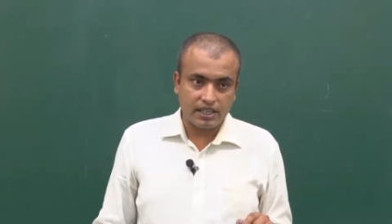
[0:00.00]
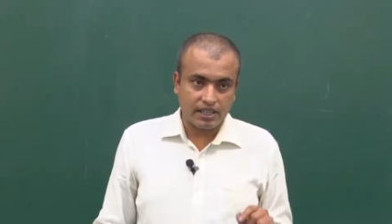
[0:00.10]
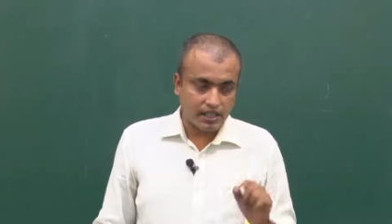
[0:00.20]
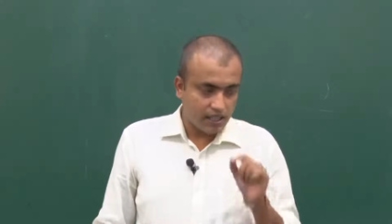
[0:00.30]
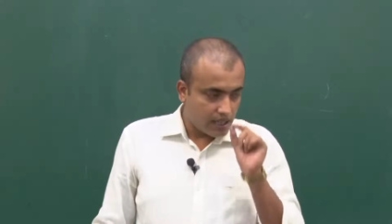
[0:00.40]
error.
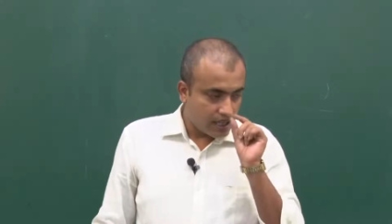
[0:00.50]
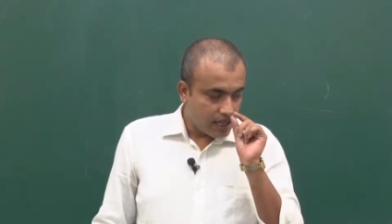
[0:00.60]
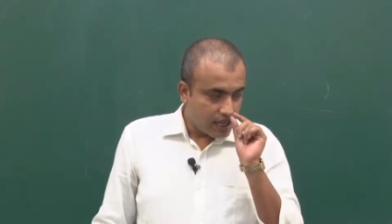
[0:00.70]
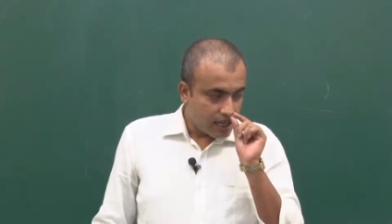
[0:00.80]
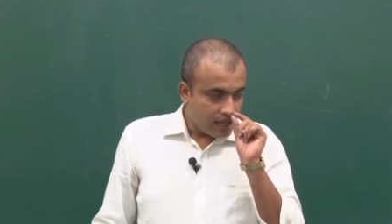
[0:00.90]

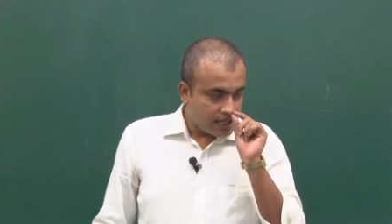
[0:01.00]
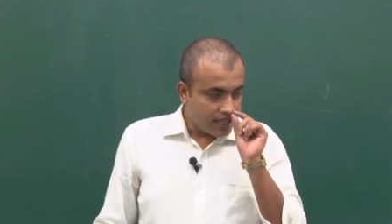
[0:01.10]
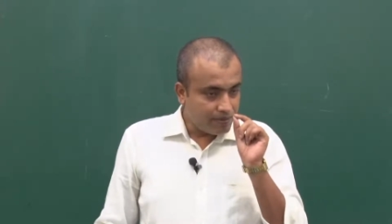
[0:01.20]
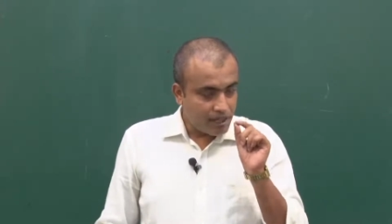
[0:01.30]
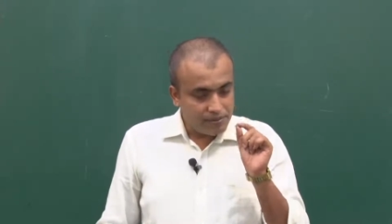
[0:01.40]

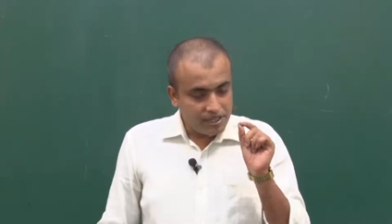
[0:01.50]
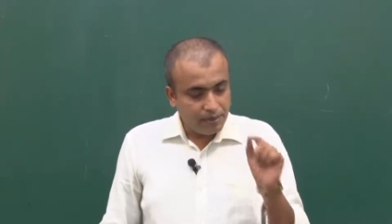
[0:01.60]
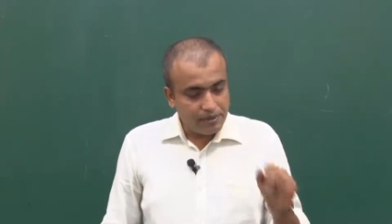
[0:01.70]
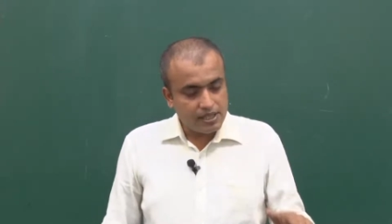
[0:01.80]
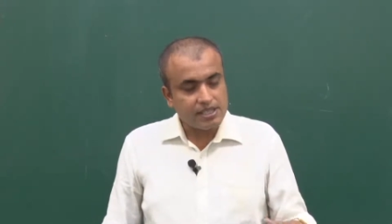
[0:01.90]
Sometimes it
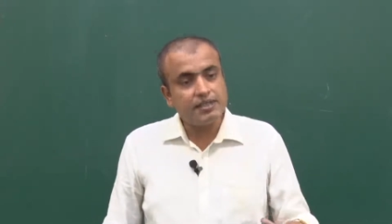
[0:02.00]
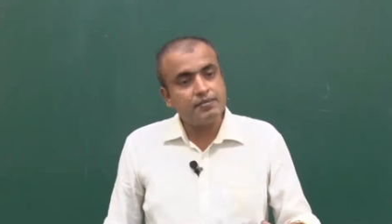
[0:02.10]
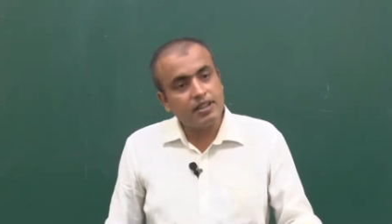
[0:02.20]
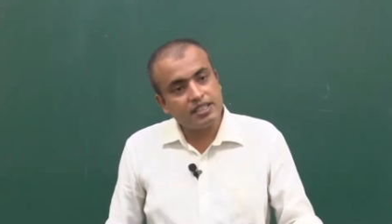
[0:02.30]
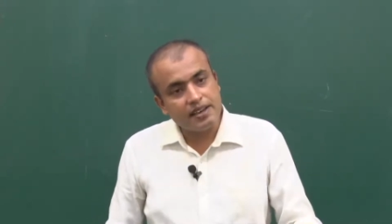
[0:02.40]
happens the
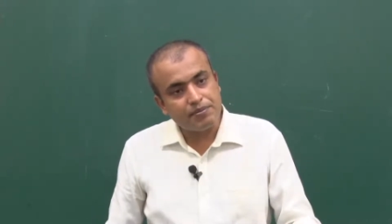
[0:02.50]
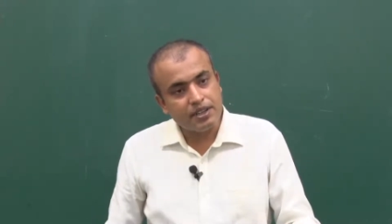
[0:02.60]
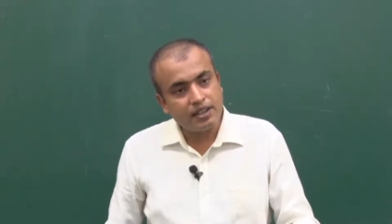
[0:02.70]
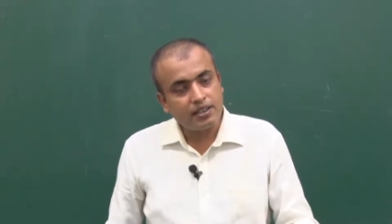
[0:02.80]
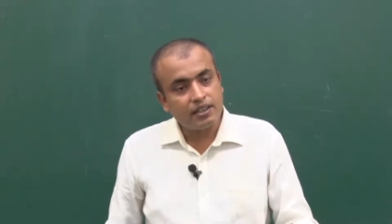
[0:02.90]
symbols appear